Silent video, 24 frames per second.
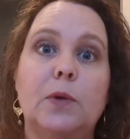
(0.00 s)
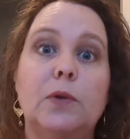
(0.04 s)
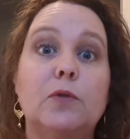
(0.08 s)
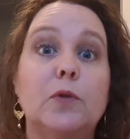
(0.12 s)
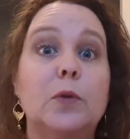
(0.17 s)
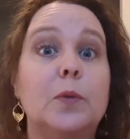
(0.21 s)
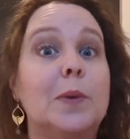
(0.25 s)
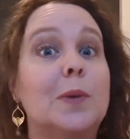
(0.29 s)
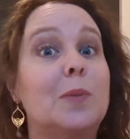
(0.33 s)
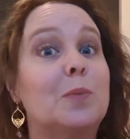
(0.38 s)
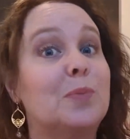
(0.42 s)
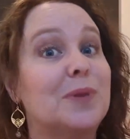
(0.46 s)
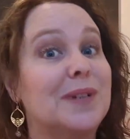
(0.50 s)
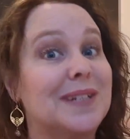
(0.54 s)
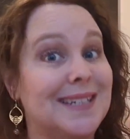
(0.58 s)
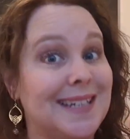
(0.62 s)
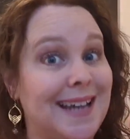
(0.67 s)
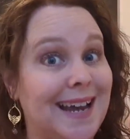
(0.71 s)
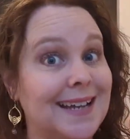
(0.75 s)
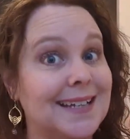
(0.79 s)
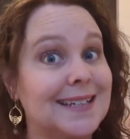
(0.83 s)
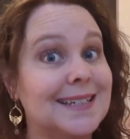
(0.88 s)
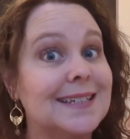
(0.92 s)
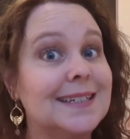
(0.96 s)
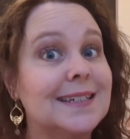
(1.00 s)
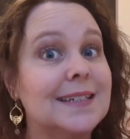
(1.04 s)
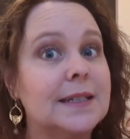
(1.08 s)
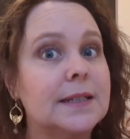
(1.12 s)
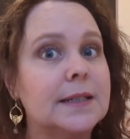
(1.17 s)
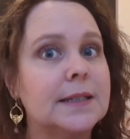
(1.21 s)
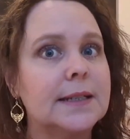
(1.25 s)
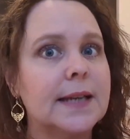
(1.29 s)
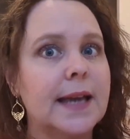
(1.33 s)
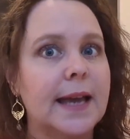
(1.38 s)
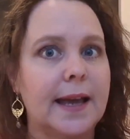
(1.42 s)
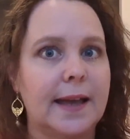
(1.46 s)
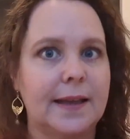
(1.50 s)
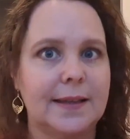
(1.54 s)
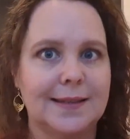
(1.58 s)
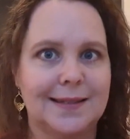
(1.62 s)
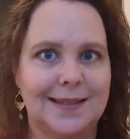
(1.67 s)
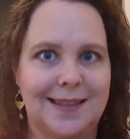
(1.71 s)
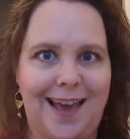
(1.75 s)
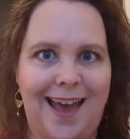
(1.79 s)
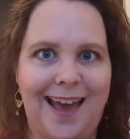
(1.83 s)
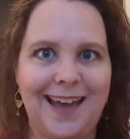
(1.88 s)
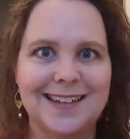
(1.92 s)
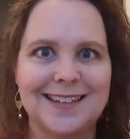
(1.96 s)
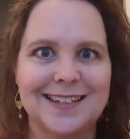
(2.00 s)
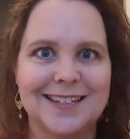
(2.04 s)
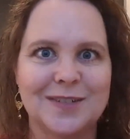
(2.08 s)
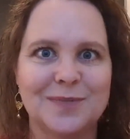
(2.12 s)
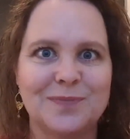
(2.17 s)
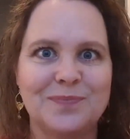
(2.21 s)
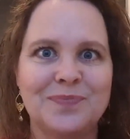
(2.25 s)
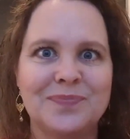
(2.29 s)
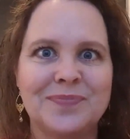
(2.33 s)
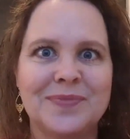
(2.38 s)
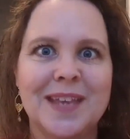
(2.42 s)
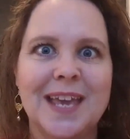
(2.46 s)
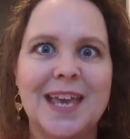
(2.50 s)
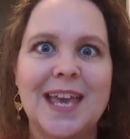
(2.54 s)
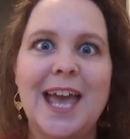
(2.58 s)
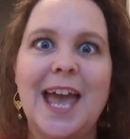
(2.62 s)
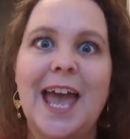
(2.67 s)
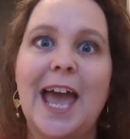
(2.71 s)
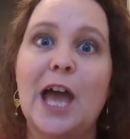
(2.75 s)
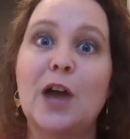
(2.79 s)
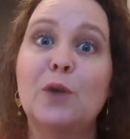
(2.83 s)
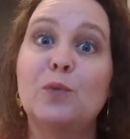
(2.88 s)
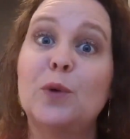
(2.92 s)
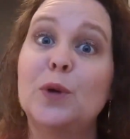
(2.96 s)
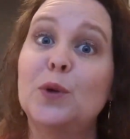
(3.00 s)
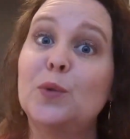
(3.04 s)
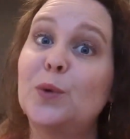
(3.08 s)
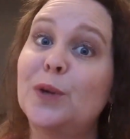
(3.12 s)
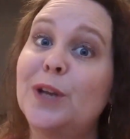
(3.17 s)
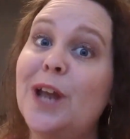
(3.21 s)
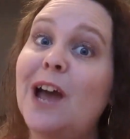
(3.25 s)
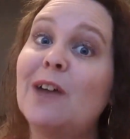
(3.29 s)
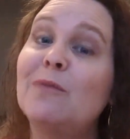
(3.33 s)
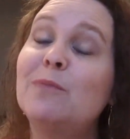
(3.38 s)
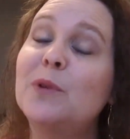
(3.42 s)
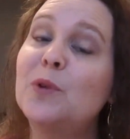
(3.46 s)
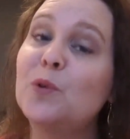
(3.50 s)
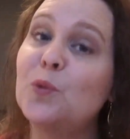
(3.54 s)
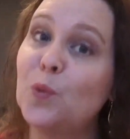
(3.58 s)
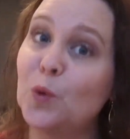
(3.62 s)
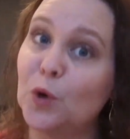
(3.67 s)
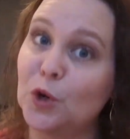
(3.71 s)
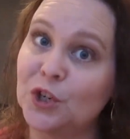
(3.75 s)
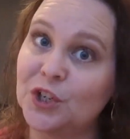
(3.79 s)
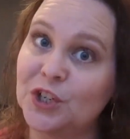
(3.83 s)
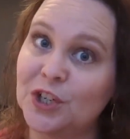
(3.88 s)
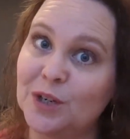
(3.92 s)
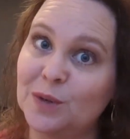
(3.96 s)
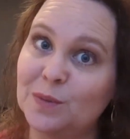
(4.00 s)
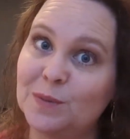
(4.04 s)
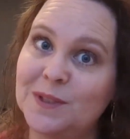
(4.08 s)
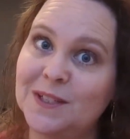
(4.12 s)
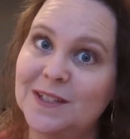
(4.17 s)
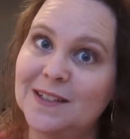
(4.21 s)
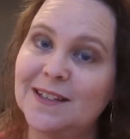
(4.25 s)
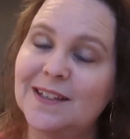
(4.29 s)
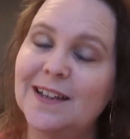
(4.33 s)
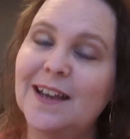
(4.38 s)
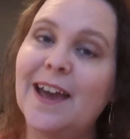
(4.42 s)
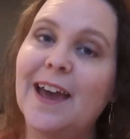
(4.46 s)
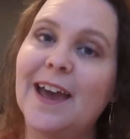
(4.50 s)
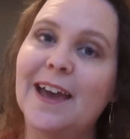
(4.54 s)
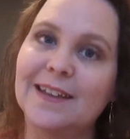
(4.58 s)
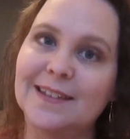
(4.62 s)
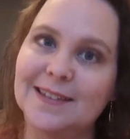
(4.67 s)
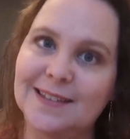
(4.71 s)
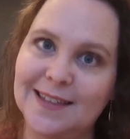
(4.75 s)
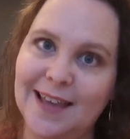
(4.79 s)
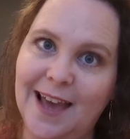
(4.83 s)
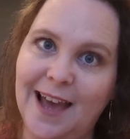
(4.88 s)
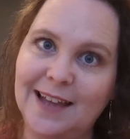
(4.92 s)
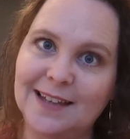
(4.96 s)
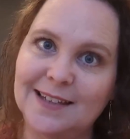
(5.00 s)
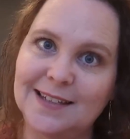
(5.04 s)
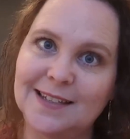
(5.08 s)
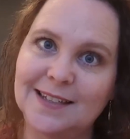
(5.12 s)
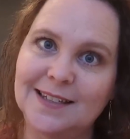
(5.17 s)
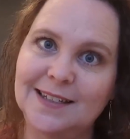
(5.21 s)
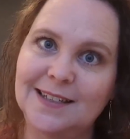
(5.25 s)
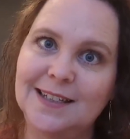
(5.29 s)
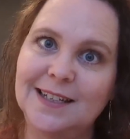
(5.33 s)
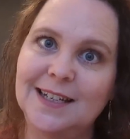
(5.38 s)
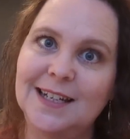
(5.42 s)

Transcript: We would have been protected as that, and we would have been worshipped as that.